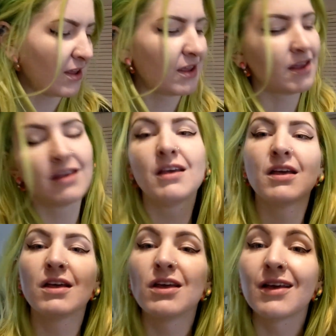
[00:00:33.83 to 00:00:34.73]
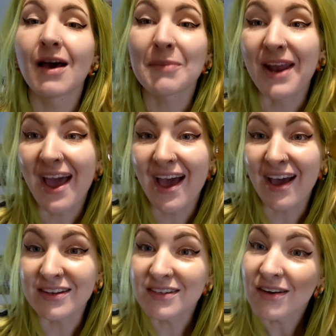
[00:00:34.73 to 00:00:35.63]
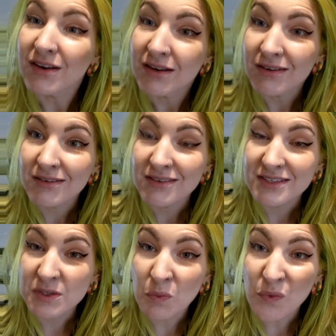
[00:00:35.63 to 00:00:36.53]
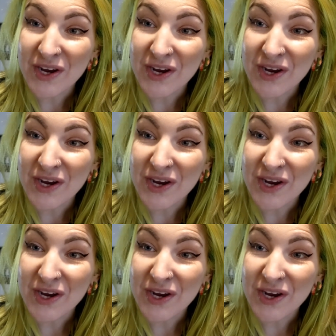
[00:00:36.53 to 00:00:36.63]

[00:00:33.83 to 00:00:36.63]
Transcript: I'm gonna add some